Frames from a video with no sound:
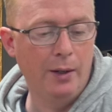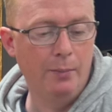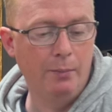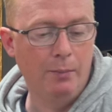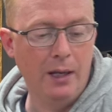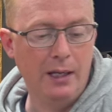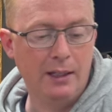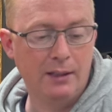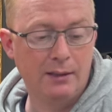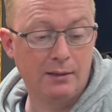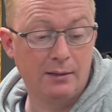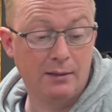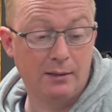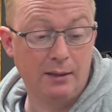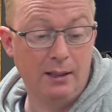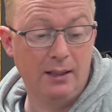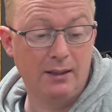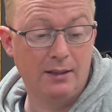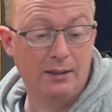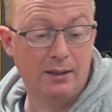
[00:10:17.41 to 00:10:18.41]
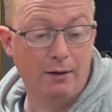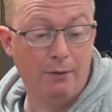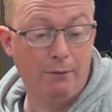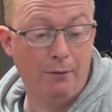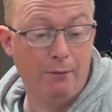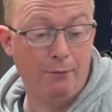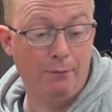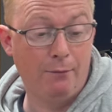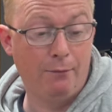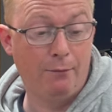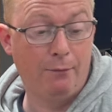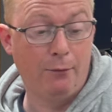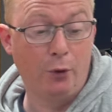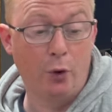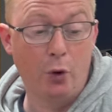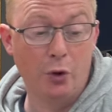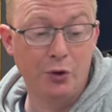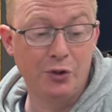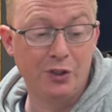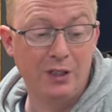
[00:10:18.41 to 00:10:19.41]
makes it
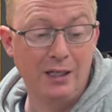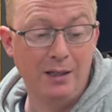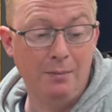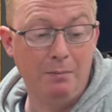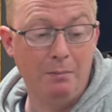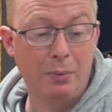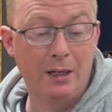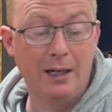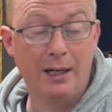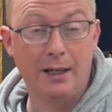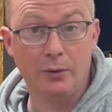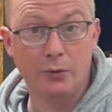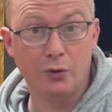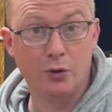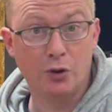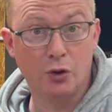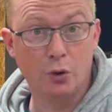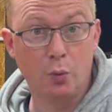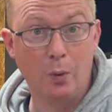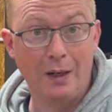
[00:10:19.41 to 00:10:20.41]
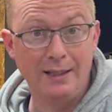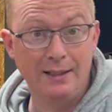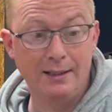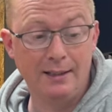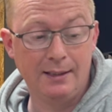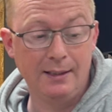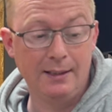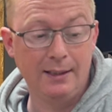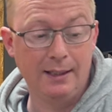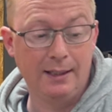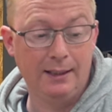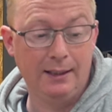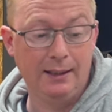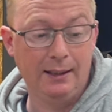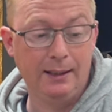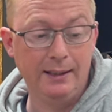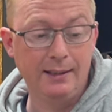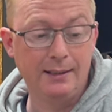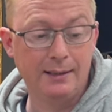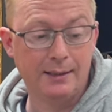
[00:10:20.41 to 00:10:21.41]
£14.20 a
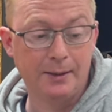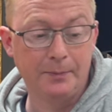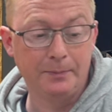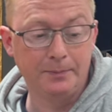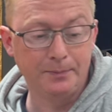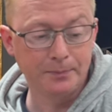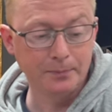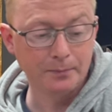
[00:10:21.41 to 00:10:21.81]
litre.